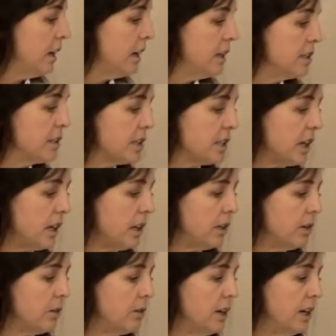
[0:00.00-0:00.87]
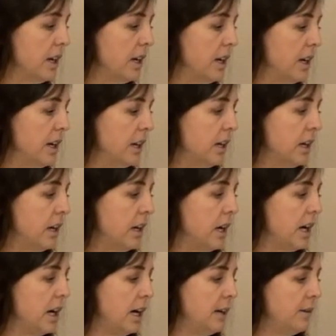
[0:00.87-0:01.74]
So
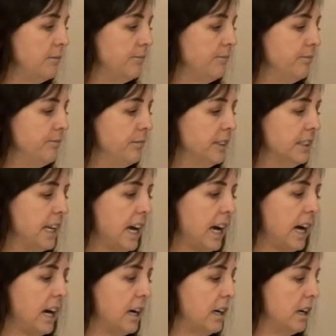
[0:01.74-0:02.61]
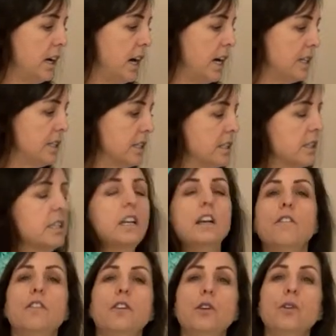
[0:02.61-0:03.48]
yeah, I just,
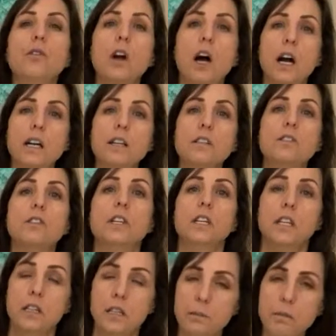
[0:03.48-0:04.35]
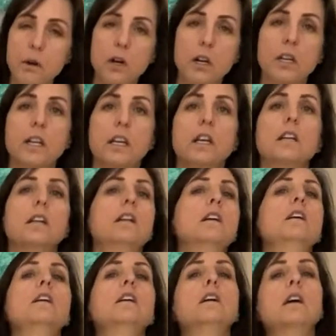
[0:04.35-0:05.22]
if you guys are in the market,
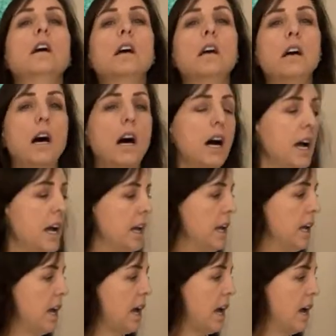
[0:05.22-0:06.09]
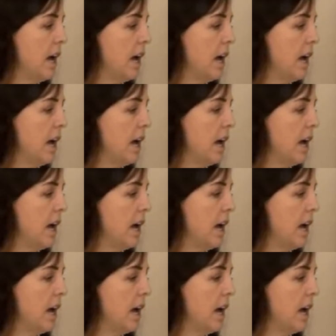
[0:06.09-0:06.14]
I